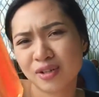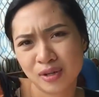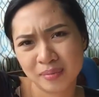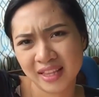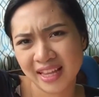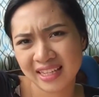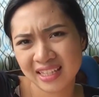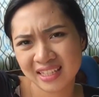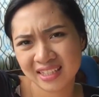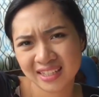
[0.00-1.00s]
or
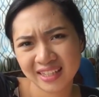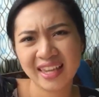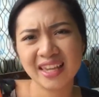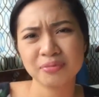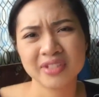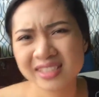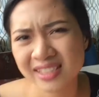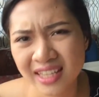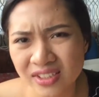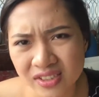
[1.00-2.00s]
Bellini. Again,
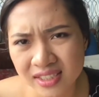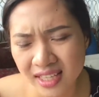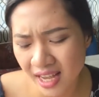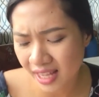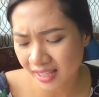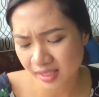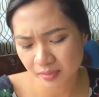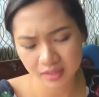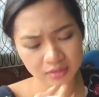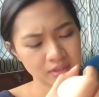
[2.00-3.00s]
pronunciations, guys. I'm
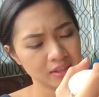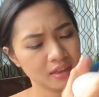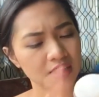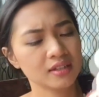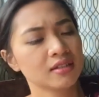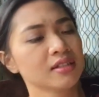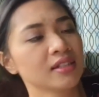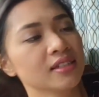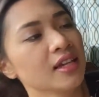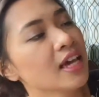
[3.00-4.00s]
not good at this. This
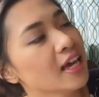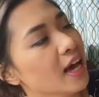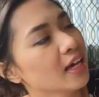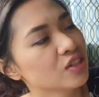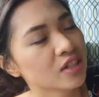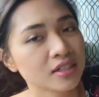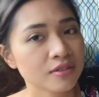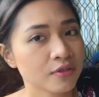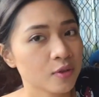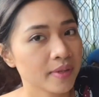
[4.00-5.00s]
is a
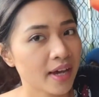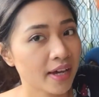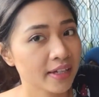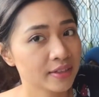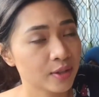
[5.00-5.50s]
gentle foaming hand and